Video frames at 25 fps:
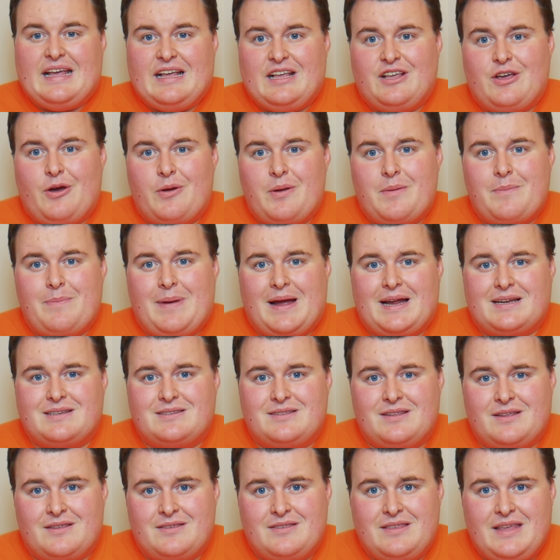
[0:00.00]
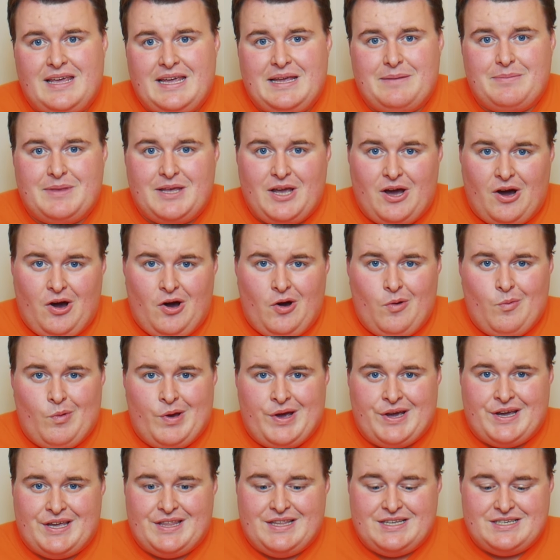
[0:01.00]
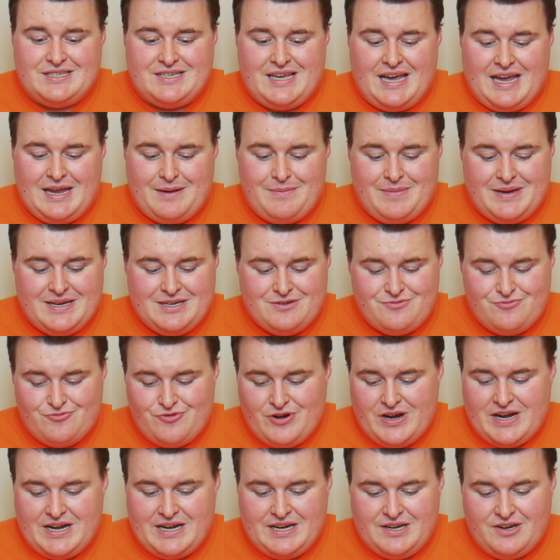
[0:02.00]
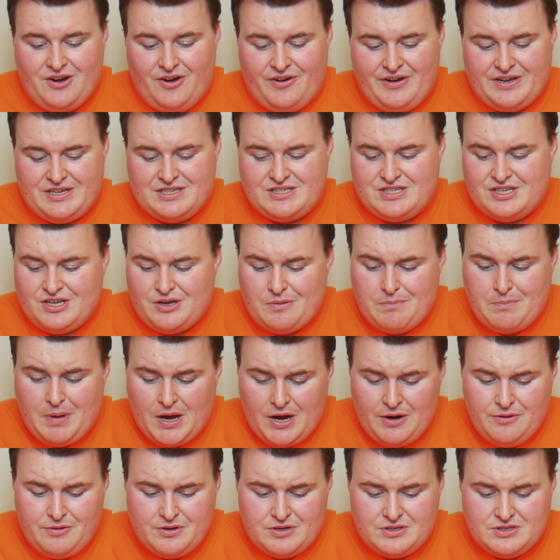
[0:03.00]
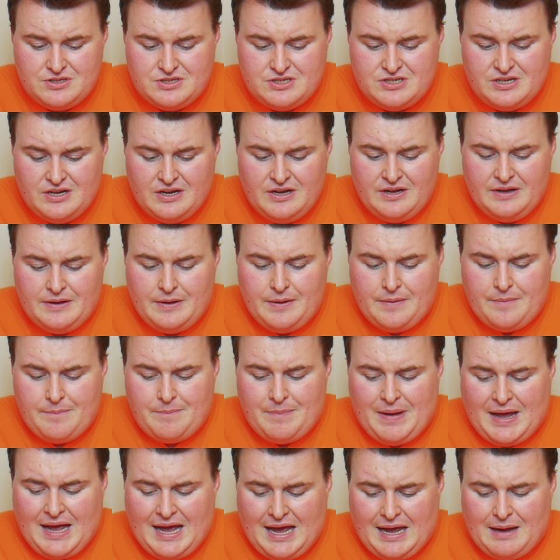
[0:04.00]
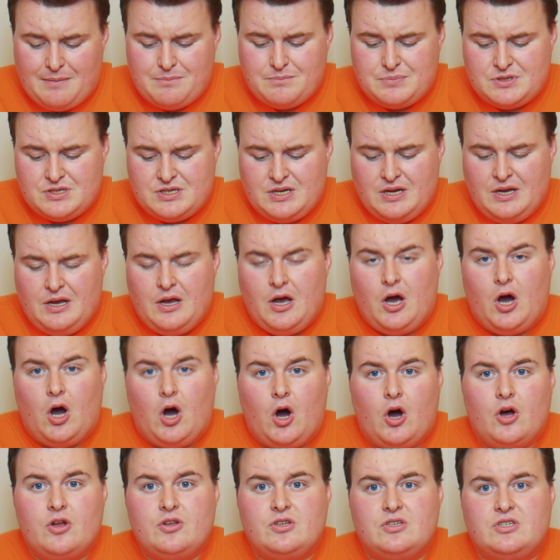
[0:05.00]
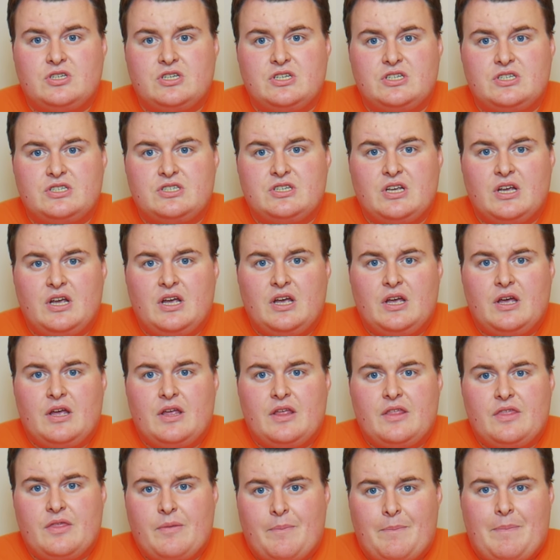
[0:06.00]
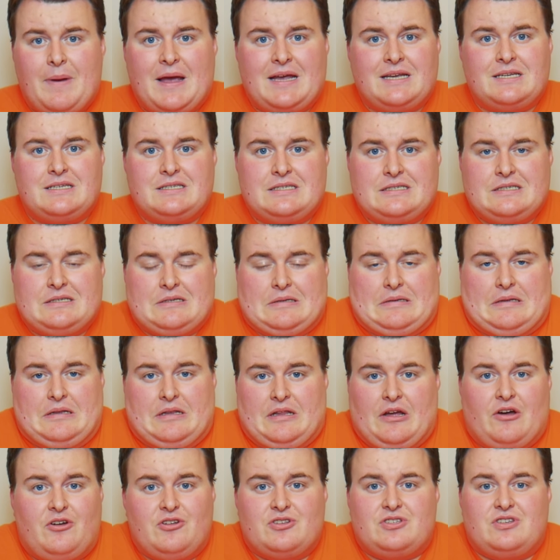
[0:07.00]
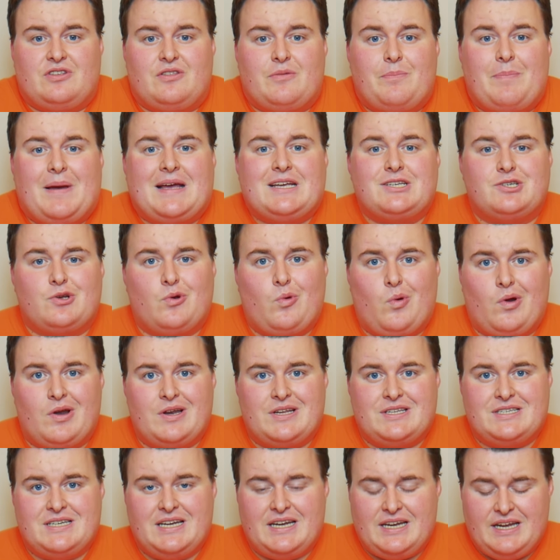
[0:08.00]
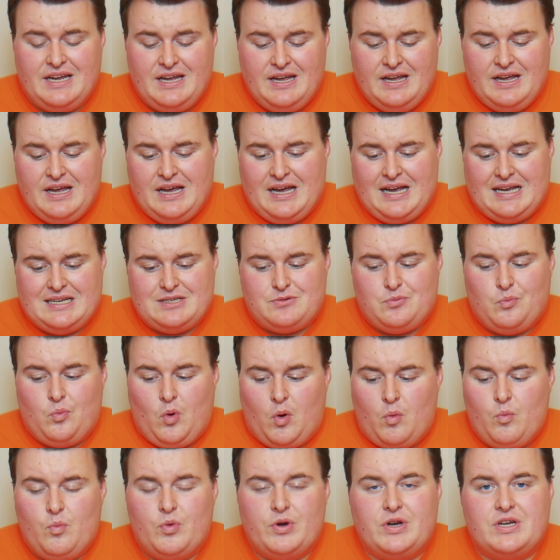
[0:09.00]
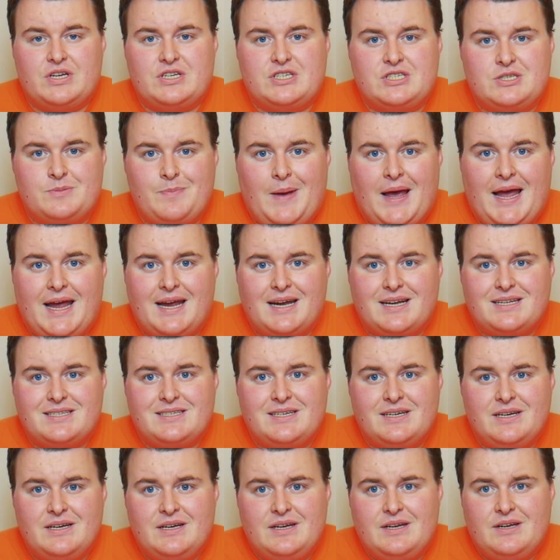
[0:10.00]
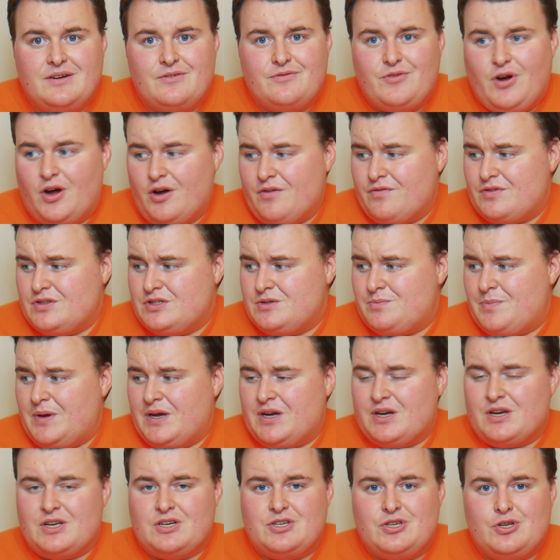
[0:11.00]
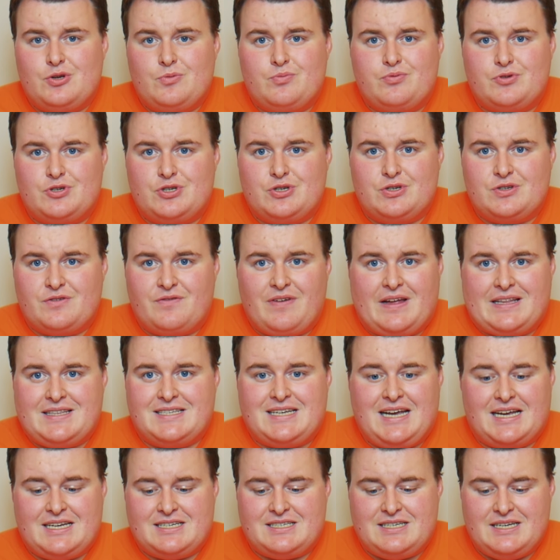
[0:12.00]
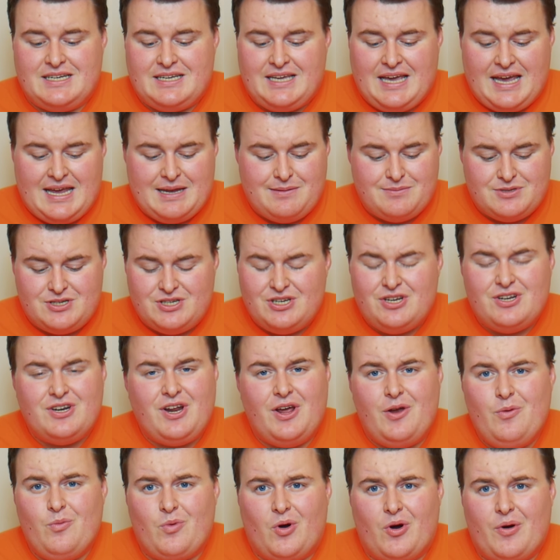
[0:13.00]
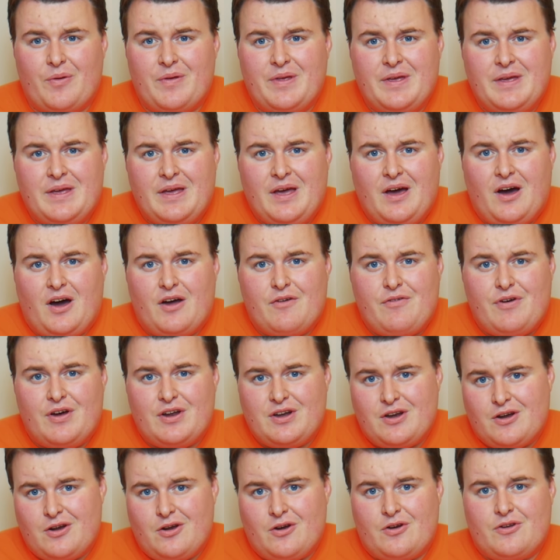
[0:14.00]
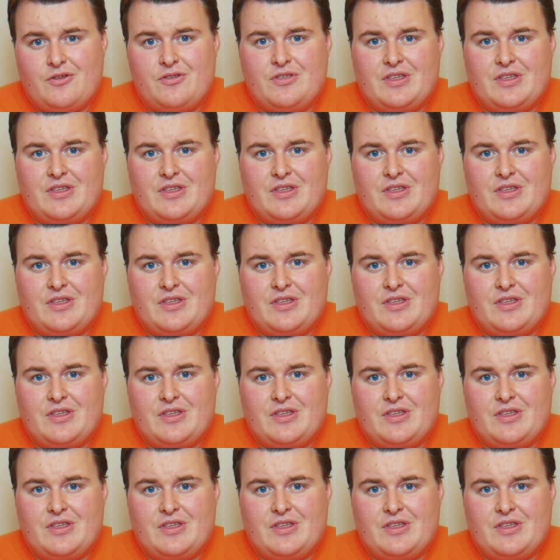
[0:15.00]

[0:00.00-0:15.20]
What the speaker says: Going back to the theme, the artwork in this game is really nice. The components perhaps aren't the best quality as one would expect. Ravensburger do produce fantastic games, and you know what? I've heard a lot of